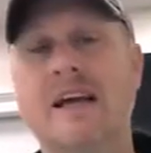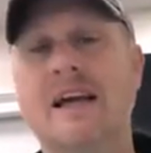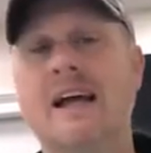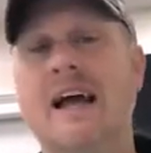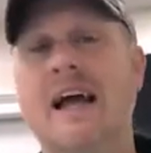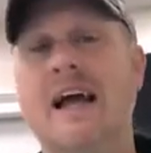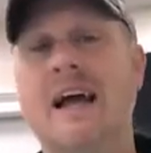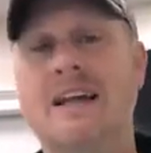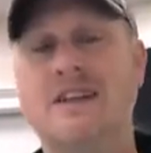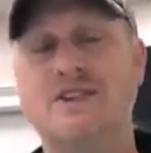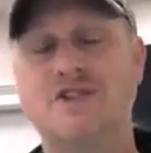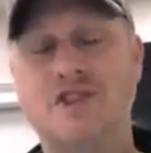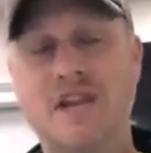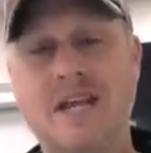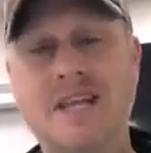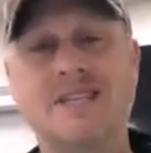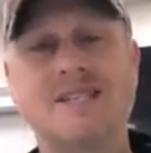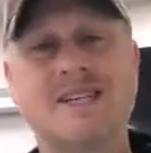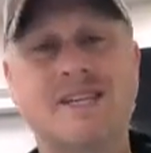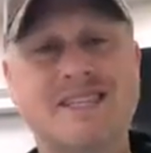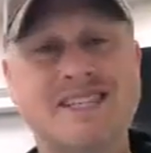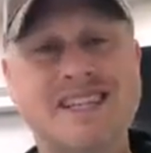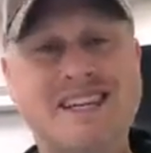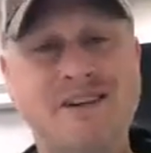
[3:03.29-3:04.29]
And
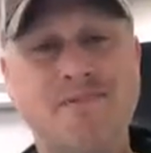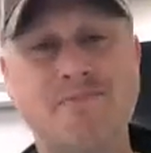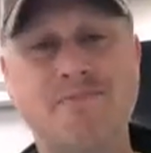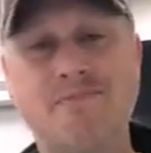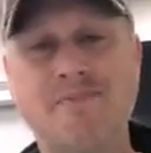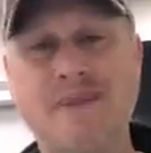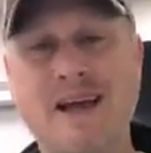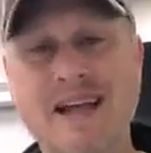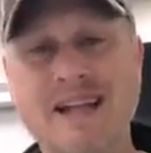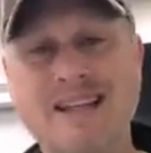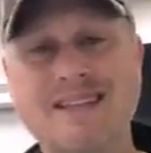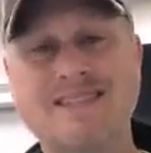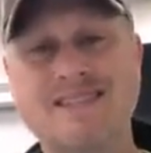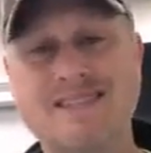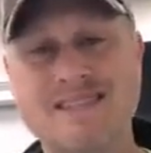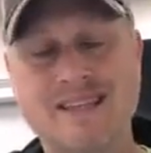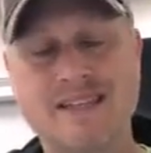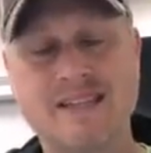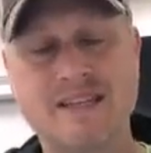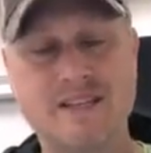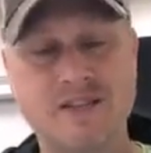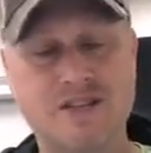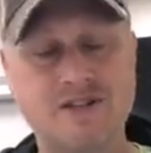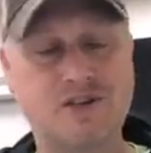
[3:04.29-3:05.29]
Jesus commends
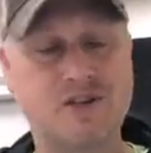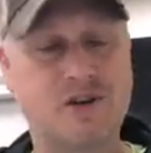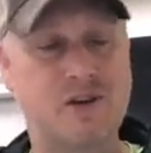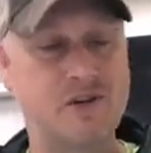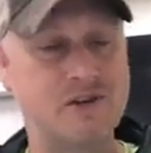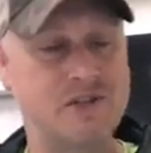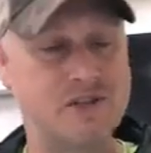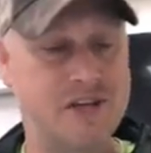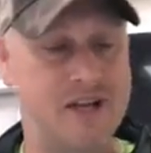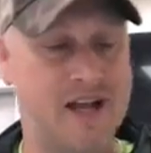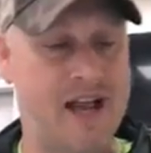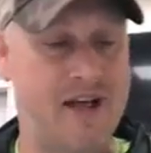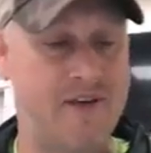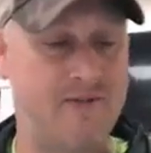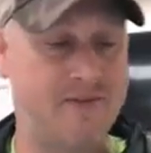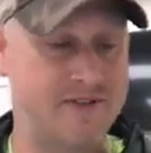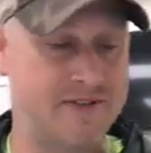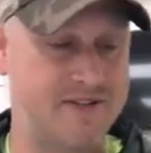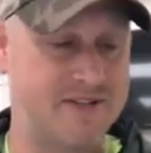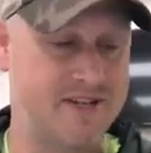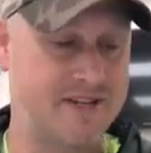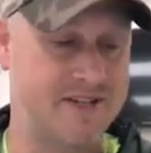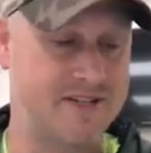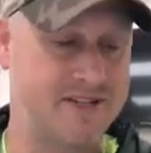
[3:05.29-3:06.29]
this church at
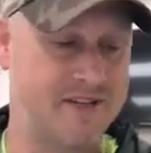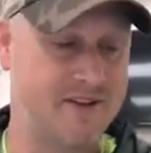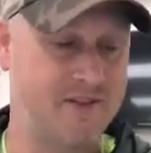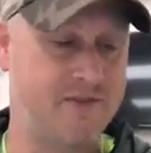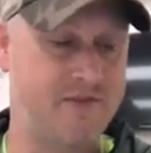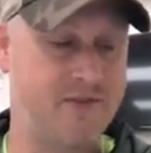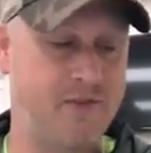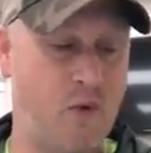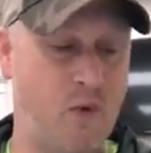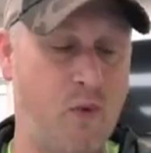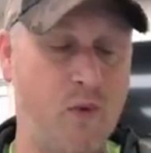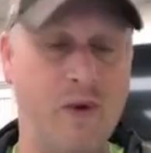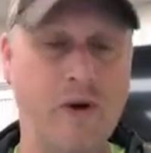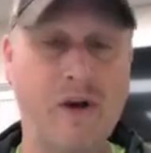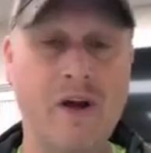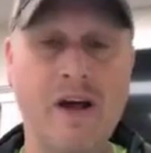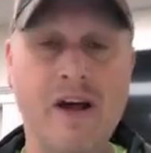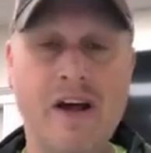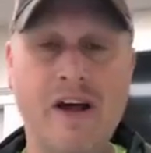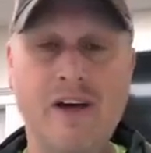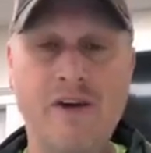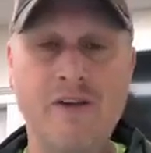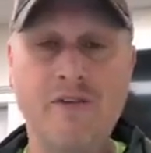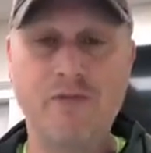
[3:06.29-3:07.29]
Ephesus for,
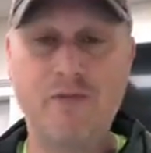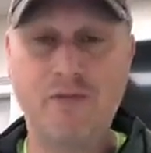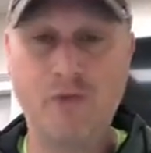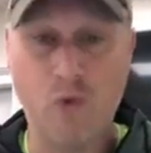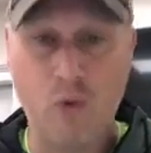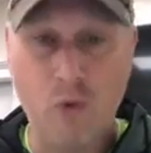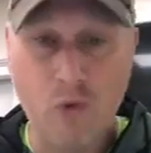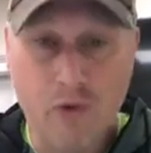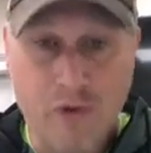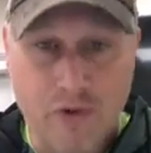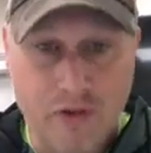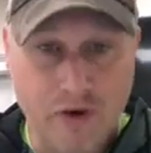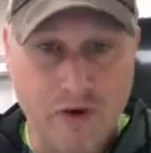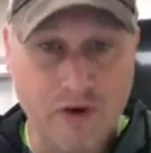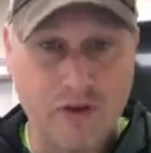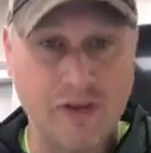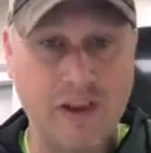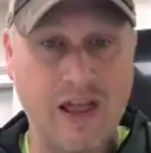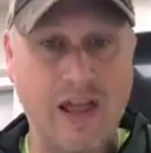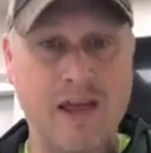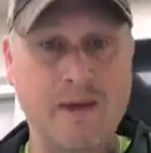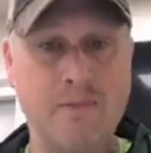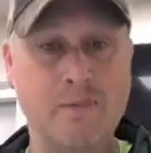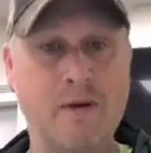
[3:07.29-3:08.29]
for their
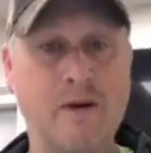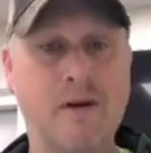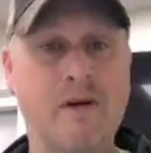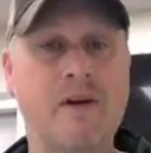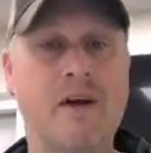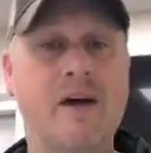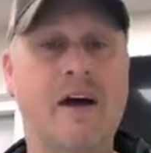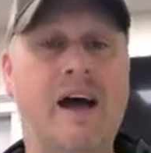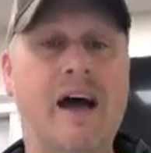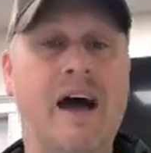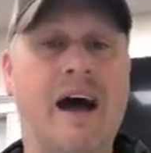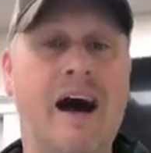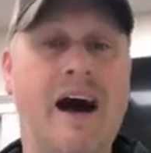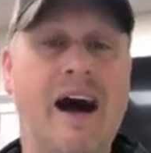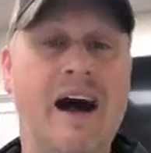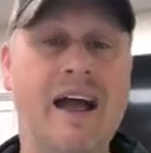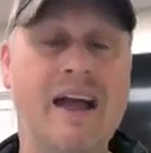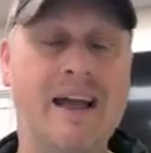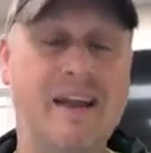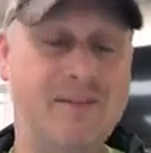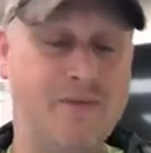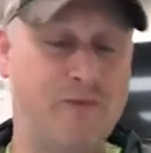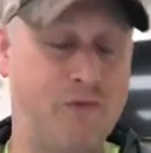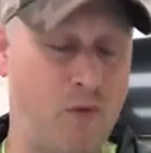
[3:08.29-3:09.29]
labor uh,
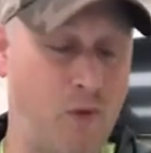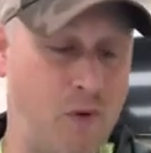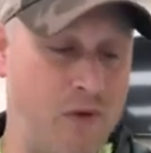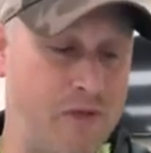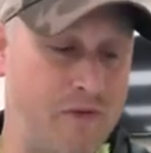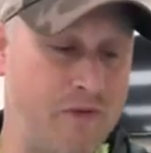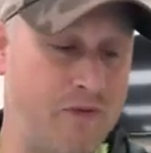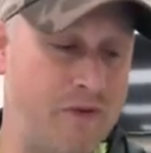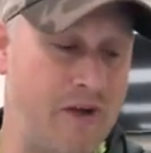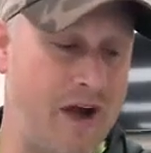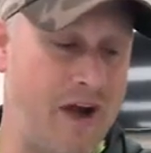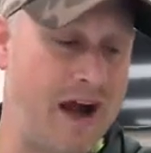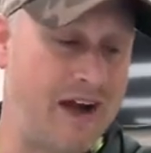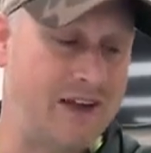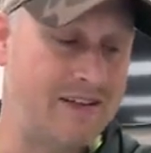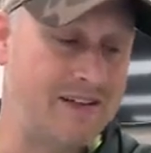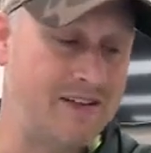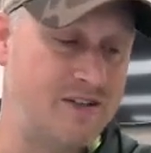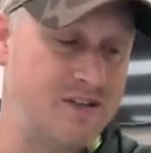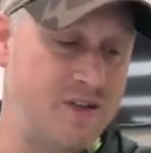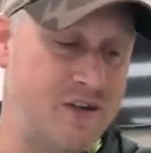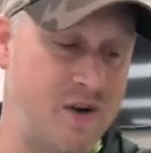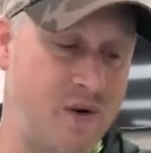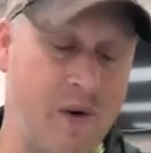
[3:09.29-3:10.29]
and for the fact
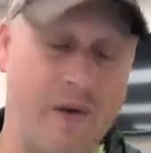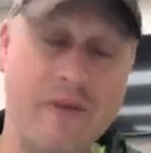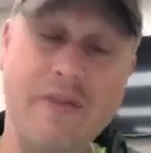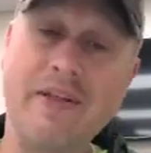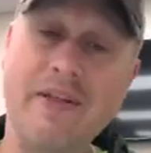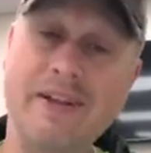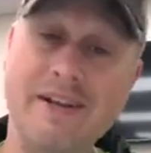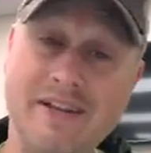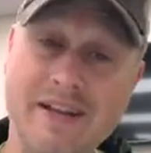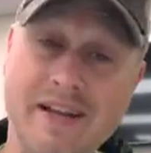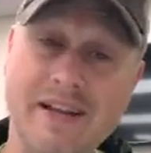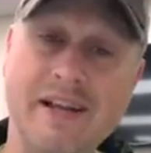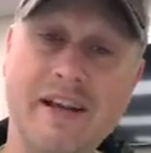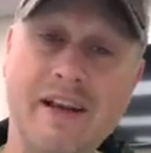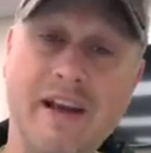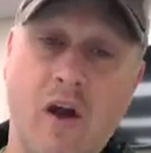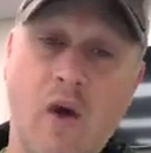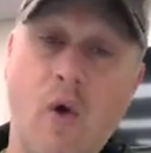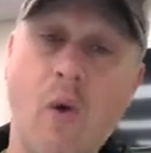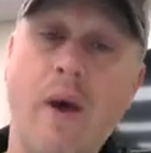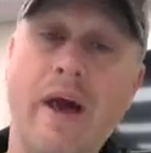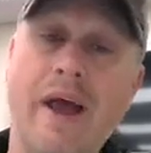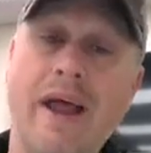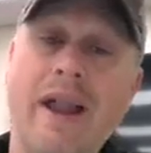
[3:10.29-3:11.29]
that, you know what, they didn't
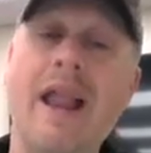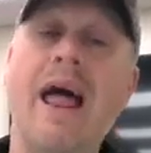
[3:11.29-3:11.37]
quit.